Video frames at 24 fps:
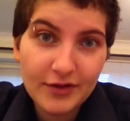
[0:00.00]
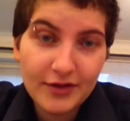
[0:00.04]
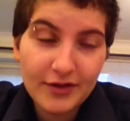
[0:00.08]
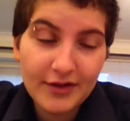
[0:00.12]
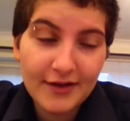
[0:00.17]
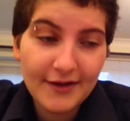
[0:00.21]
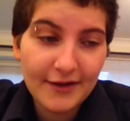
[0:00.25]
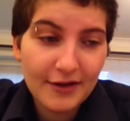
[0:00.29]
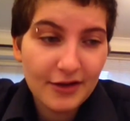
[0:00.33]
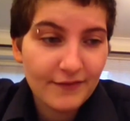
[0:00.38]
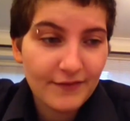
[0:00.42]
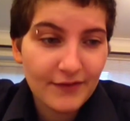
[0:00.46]

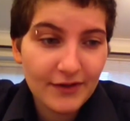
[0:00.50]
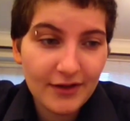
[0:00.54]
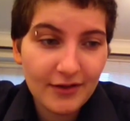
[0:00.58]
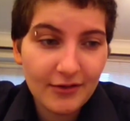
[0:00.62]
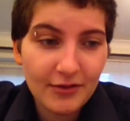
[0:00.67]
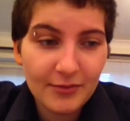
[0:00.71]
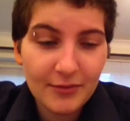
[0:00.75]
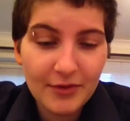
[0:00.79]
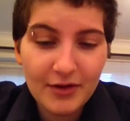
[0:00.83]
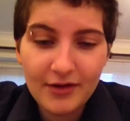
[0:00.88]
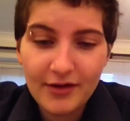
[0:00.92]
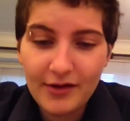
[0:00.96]
next video
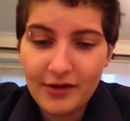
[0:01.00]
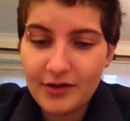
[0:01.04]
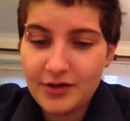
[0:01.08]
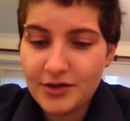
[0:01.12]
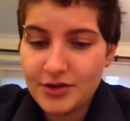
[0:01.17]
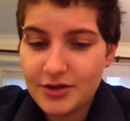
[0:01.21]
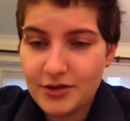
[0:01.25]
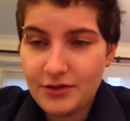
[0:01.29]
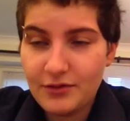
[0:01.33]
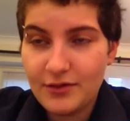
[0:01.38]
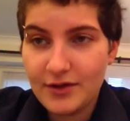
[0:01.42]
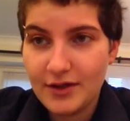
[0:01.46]
I'm going to
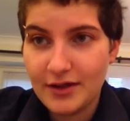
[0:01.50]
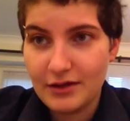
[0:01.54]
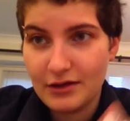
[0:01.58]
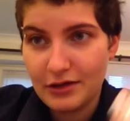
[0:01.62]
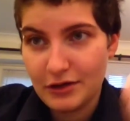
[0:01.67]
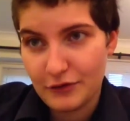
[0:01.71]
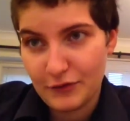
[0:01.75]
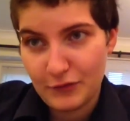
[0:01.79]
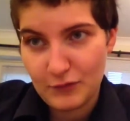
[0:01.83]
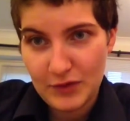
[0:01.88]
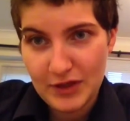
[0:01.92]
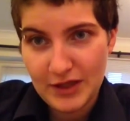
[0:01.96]
shoot is
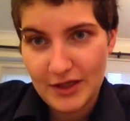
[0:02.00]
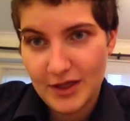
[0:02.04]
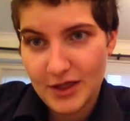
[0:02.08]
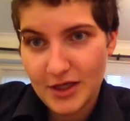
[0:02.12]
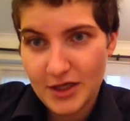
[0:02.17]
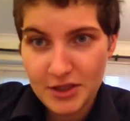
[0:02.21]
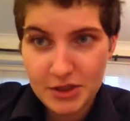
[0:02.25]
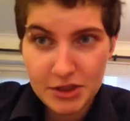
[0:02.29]
of me